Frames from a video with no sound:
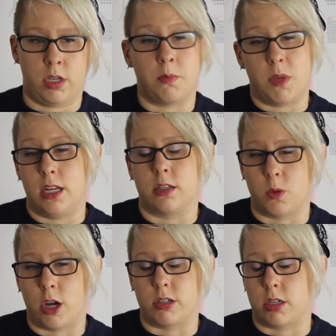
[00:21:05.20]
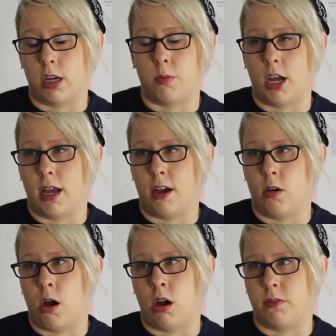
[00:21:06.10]
comedians, we always talk about
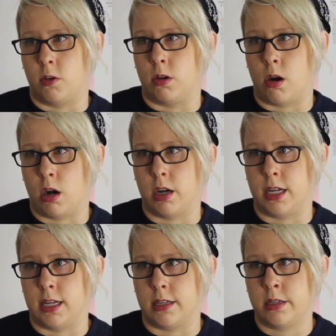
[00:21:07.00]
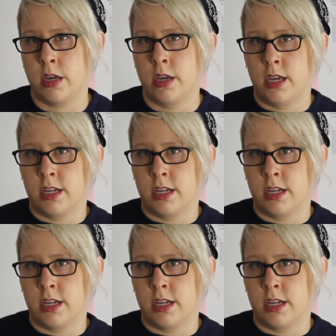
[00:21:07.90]
how awful and hard it is